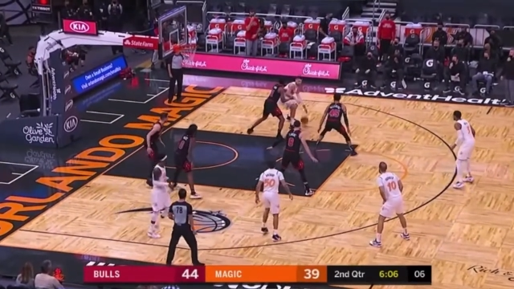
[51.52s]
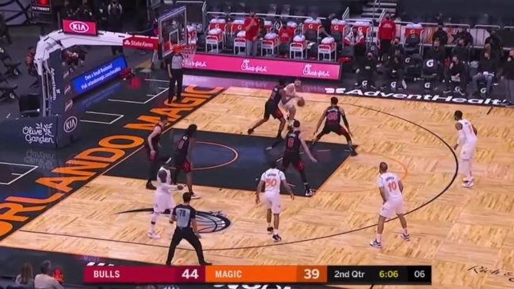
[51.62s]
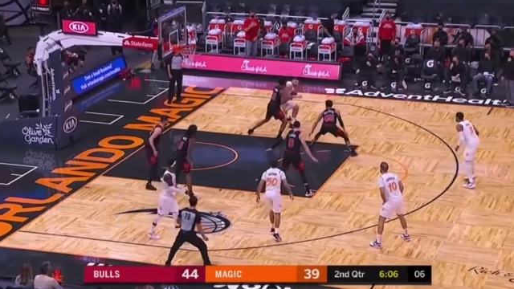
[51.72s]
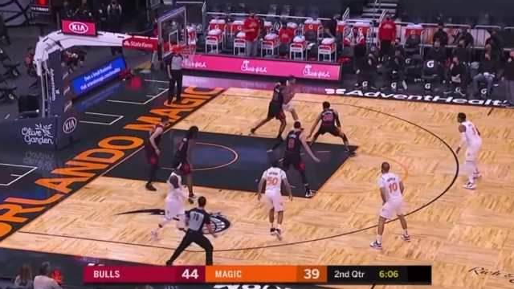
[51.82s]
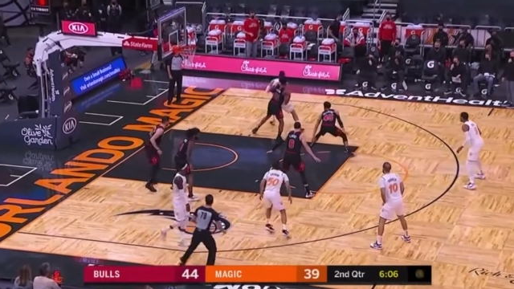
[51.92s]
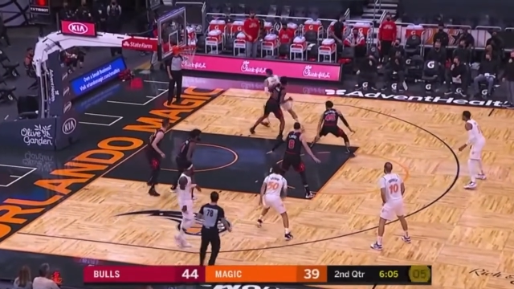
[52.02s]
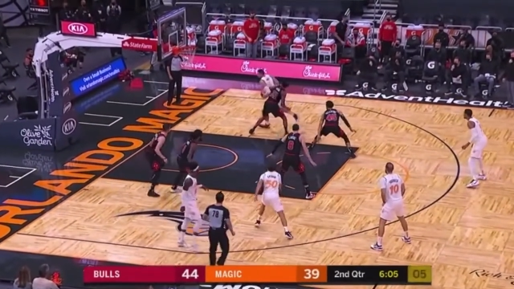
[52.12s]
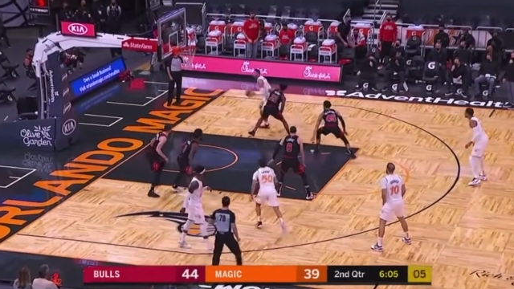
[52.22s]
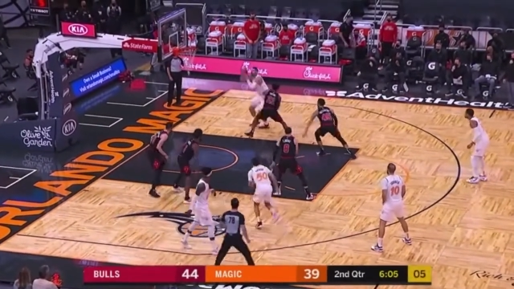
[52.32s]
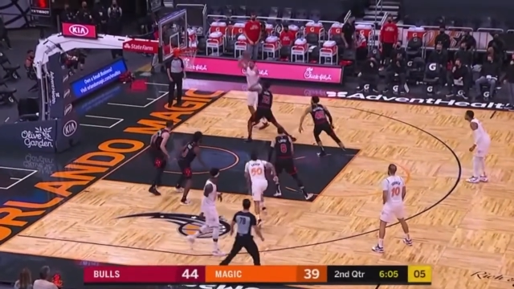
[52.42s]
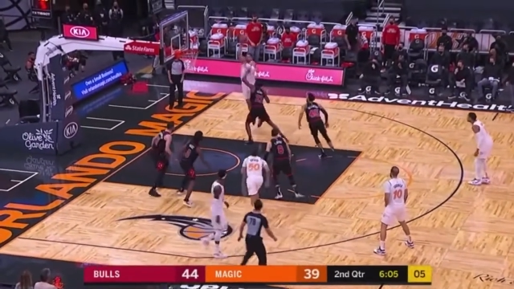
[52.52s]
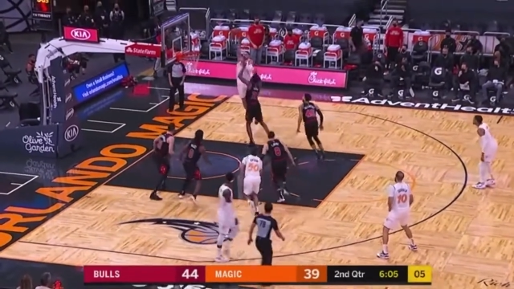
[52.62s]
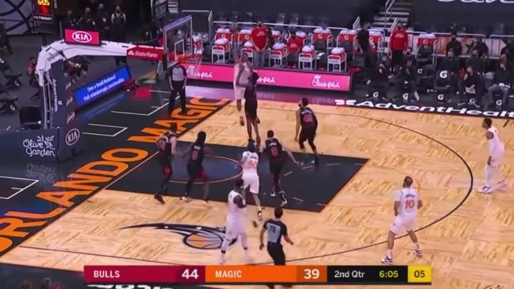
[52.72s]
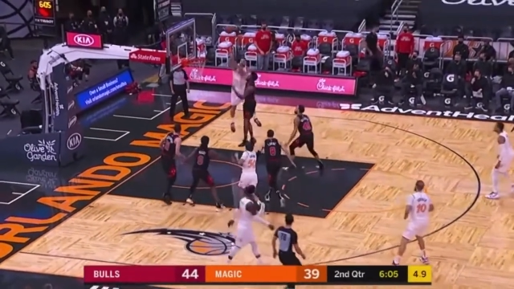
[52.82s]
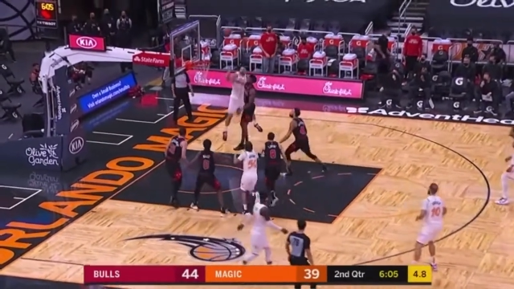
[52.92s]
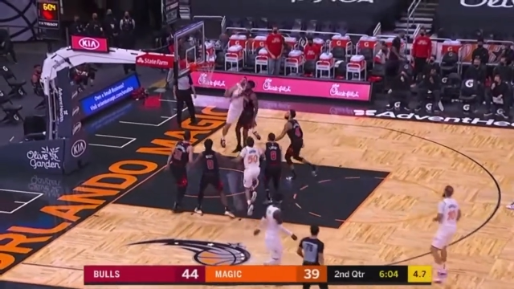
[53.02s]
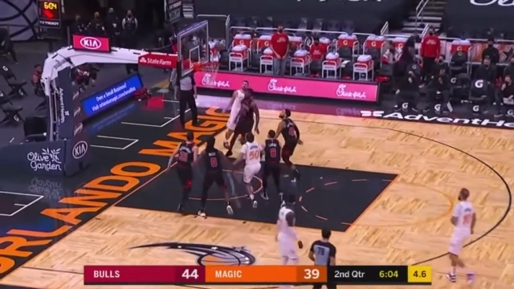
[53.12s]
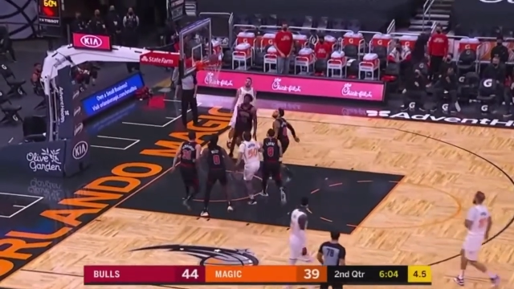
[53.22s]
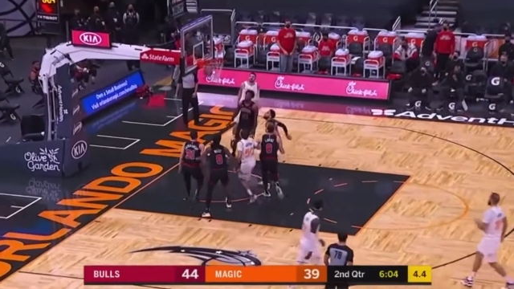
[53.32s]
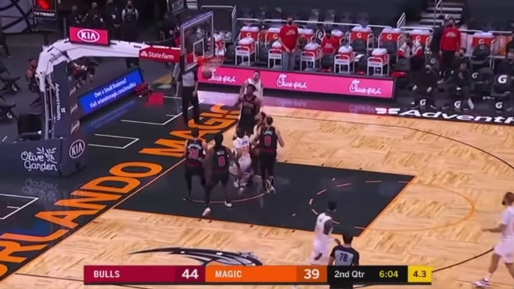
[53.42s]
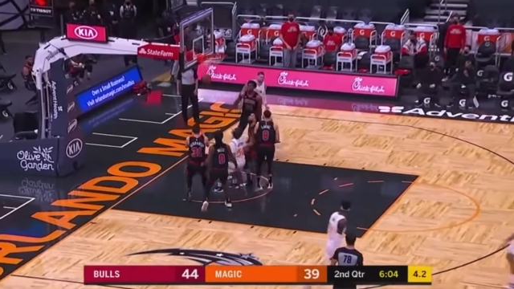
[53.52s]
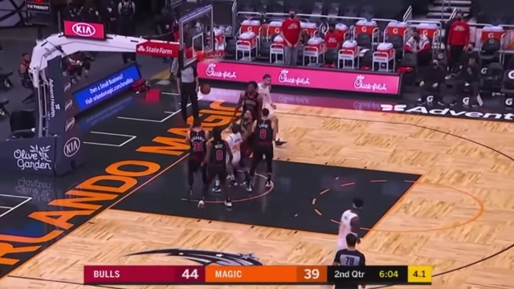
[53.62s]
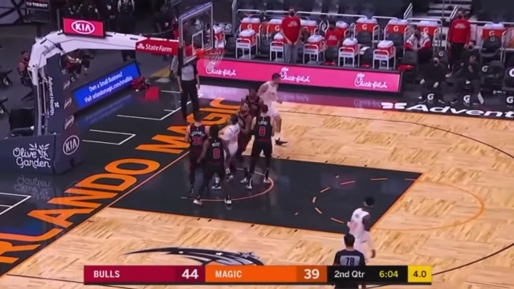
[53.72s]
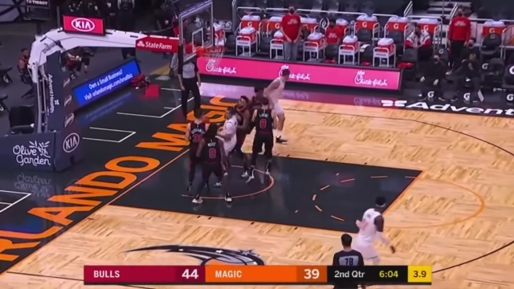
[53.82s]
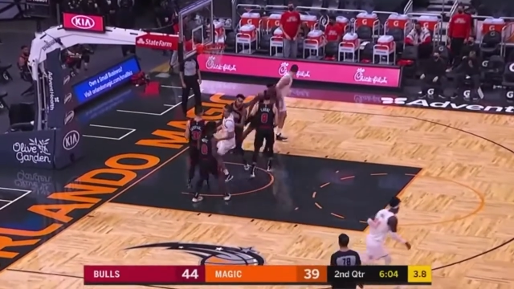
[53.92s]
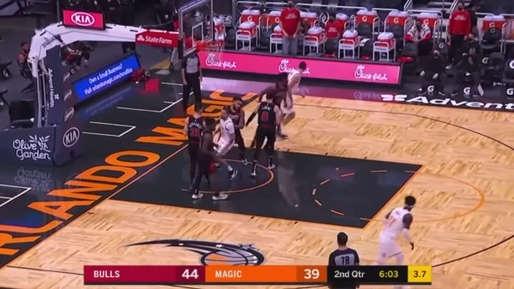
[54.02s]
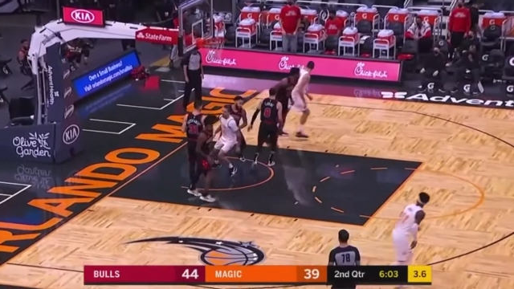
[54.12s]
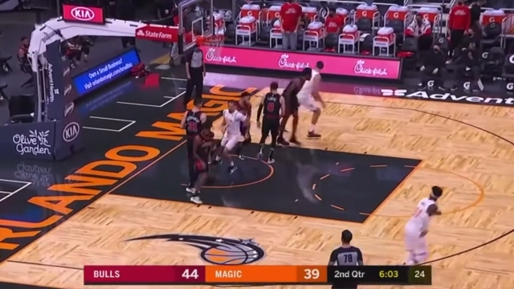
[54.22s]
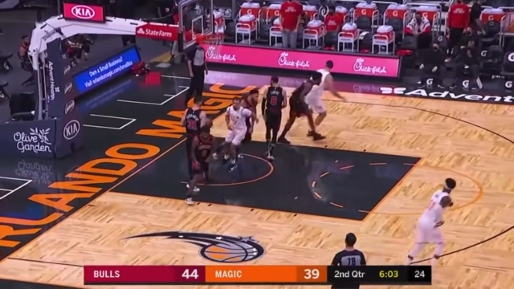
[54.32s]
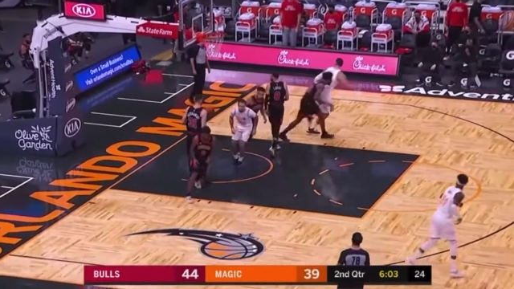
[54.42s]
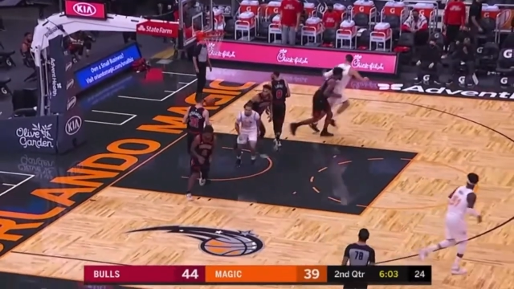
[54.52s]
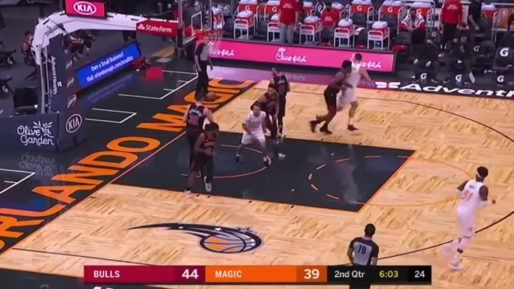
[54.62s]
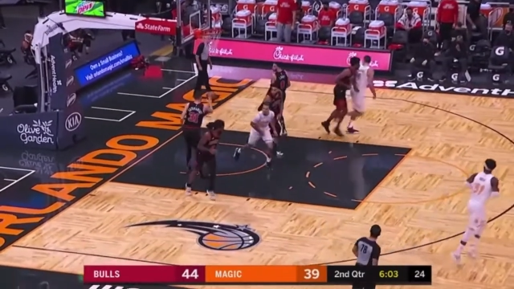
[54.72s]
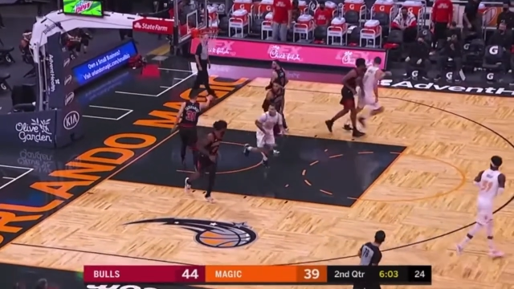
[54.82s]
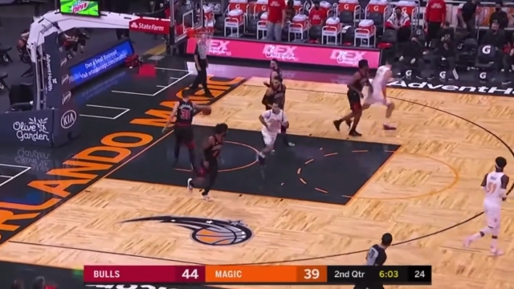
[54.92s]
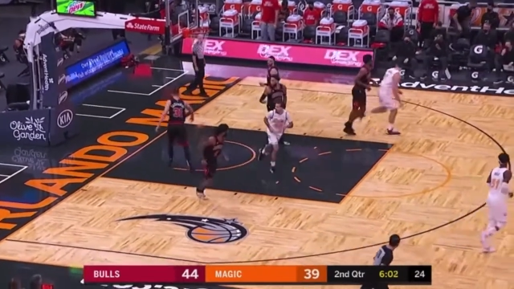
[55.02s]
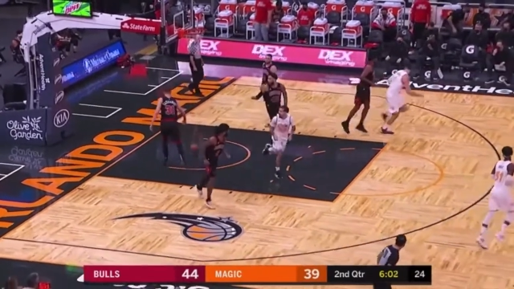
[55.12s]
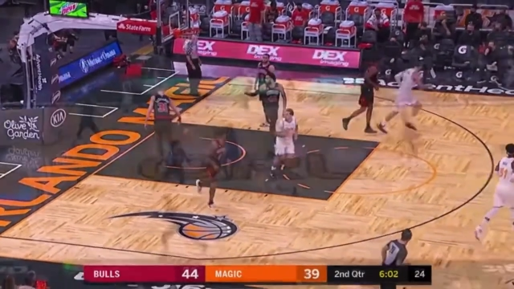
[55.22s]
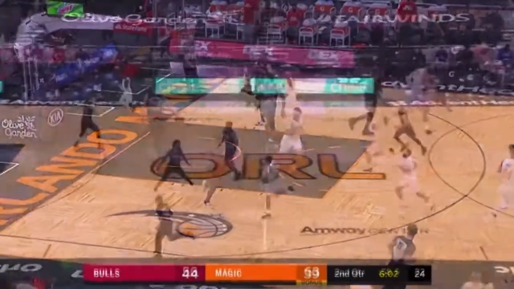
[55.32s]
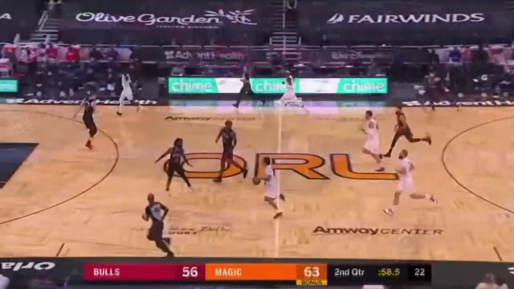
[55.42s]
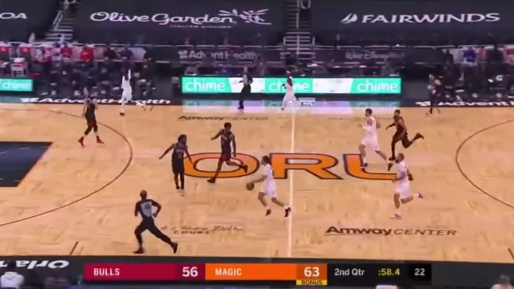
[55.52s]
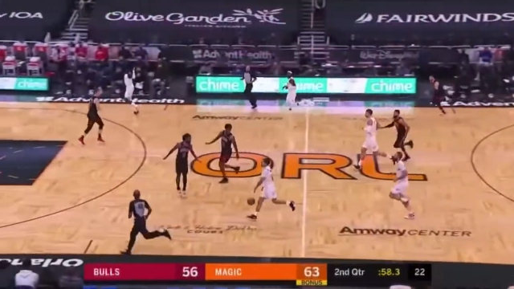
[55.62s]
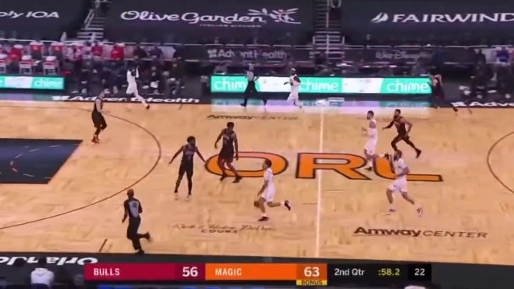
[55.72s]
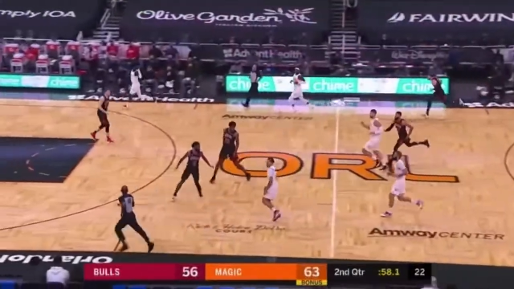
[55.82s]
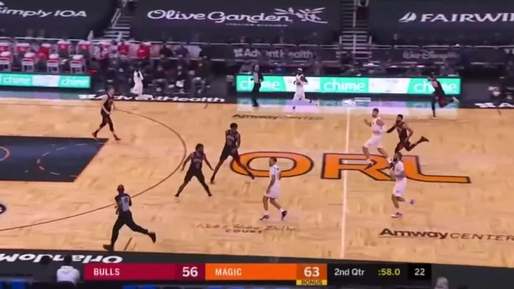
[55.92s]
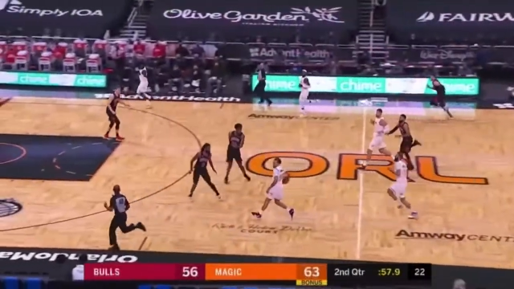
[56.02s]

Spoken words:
No face is visible, so there are no lips to read.